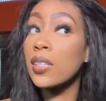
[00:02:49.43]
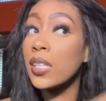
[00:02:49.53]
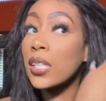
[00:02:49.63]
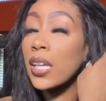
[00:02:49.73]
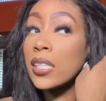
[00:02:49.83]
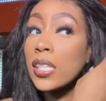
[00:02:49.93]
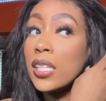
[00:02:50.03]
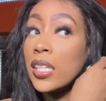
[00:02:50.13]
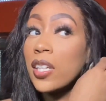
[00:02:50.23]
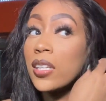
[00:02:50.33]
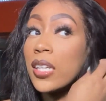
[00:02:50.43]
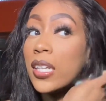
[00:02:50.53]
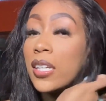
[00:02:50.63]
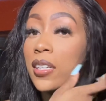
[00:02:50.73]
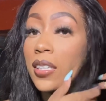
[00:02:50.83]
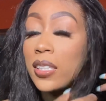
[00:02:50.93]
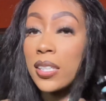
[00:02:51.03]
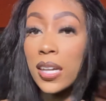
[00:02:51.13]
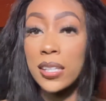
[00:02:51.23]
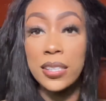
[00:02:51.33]
section near the ears,
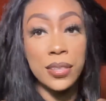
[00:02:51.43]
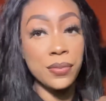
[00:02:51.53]
kind of.